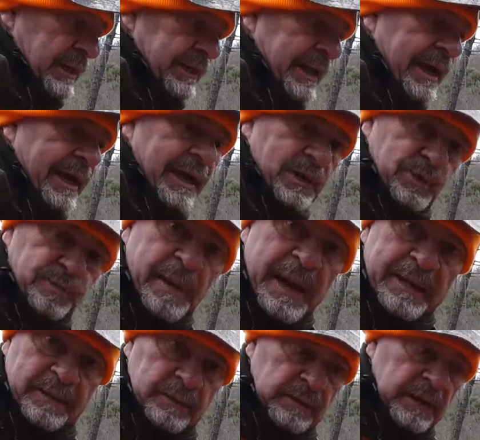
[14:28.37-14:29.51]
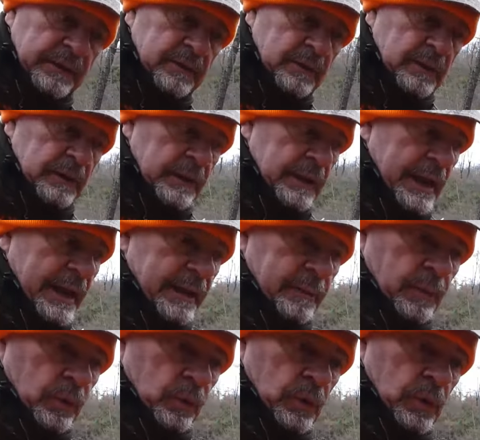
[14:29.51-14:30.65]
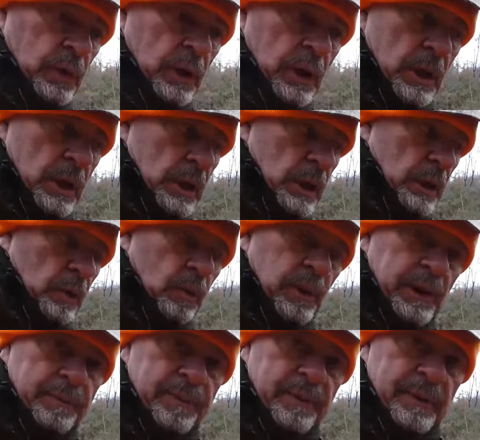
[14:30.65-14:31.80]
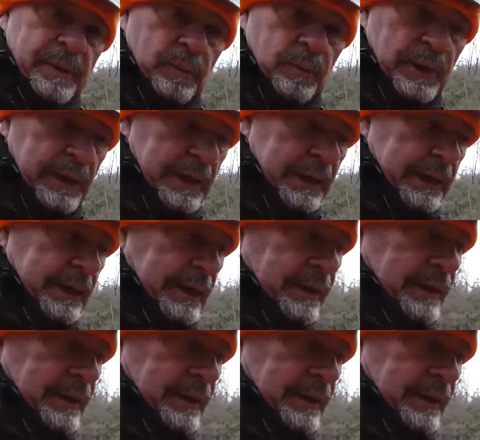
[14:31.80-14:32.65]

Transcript: that I expect that uh, the animal will will uh,